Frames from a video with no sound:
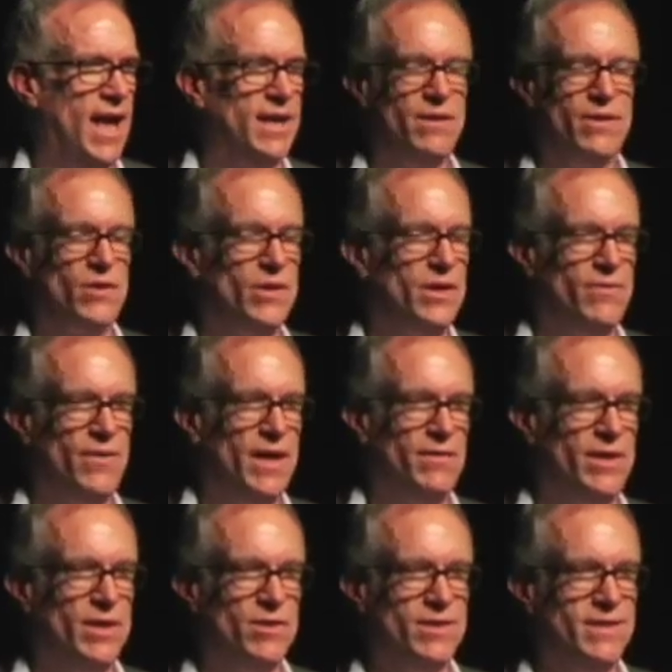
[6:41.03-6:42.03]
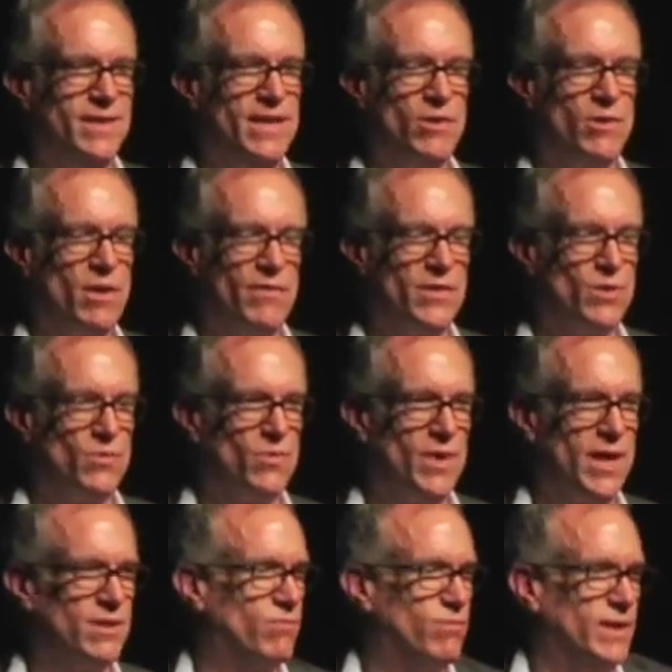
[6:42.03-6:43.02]
And in 35 years, neither of
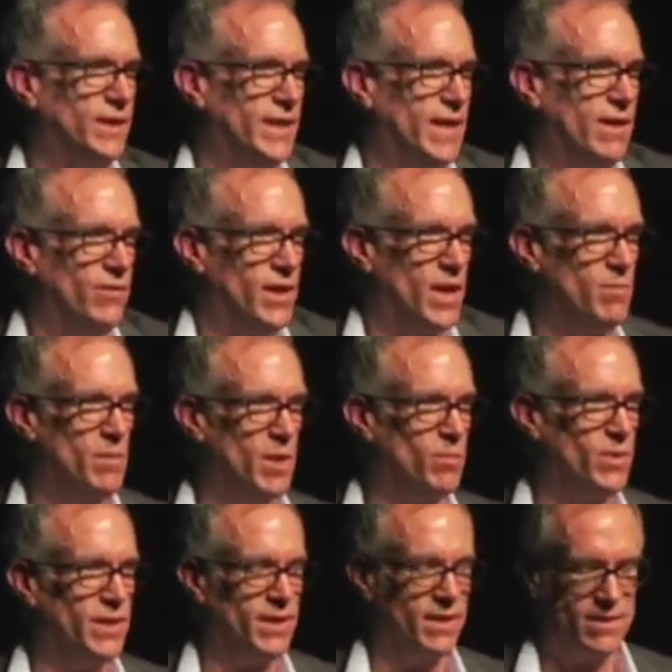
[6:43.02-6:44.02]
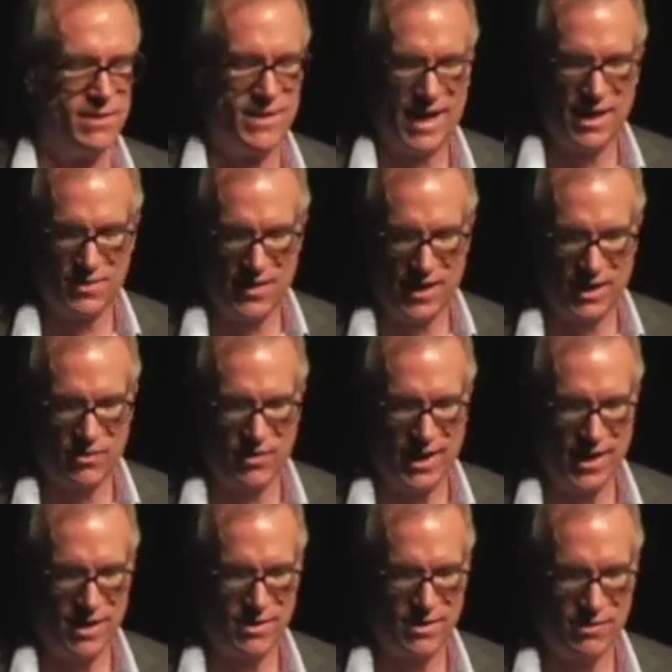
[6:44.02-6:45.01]
us has really ever come up with a
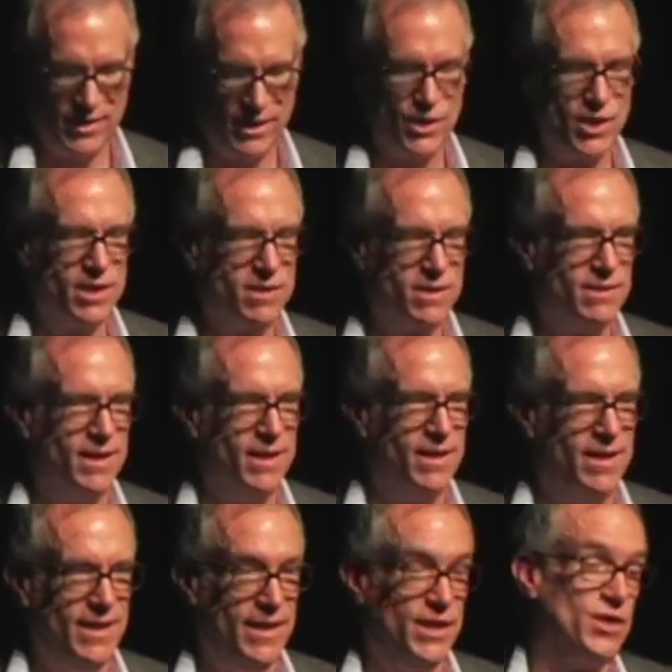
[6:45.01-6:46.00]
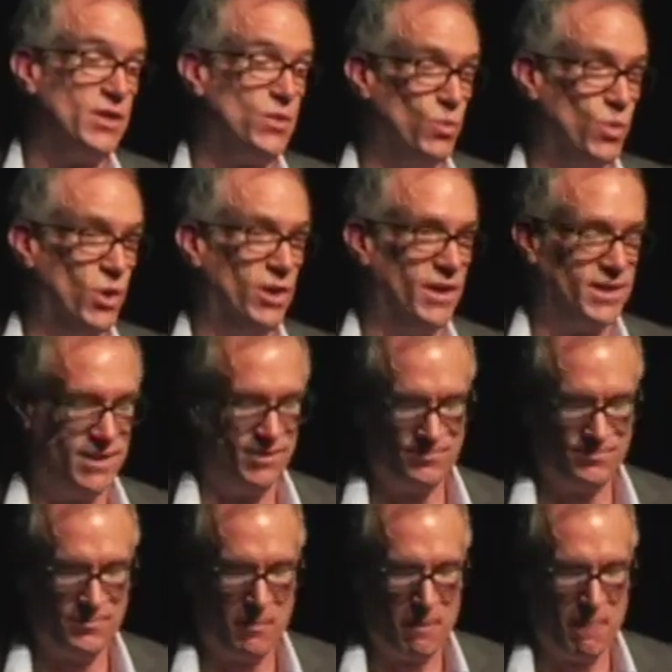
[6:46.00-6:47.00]
satisfactory answer. It just
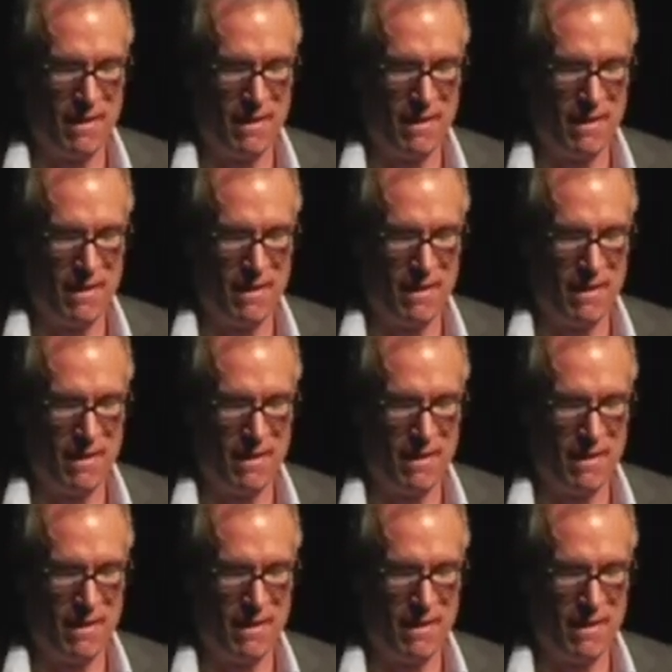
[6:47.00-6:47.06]
worked.